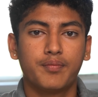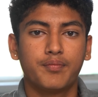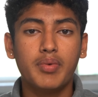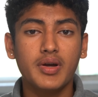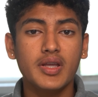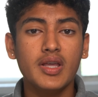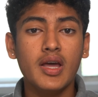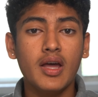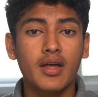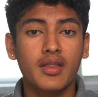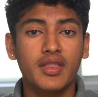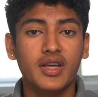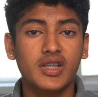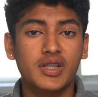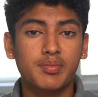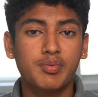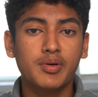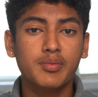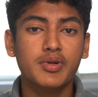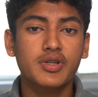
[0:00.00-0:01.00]
But yeah,
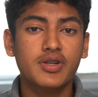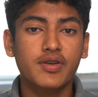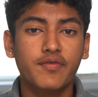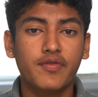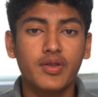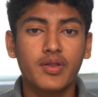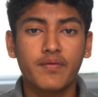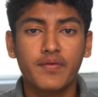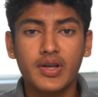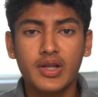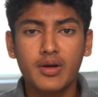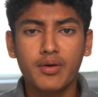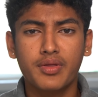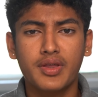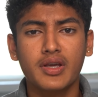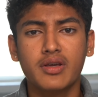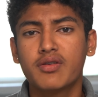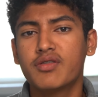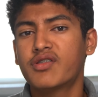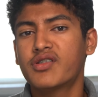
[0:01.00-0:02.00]
that's pretty much it for the video.
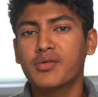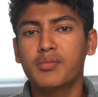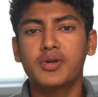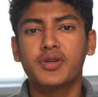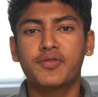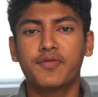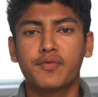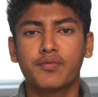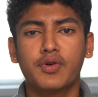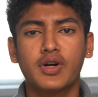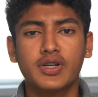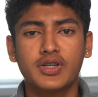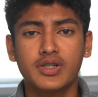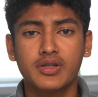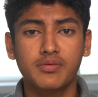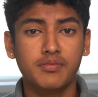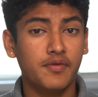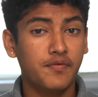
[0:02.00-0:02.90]
Thank you so much for watching.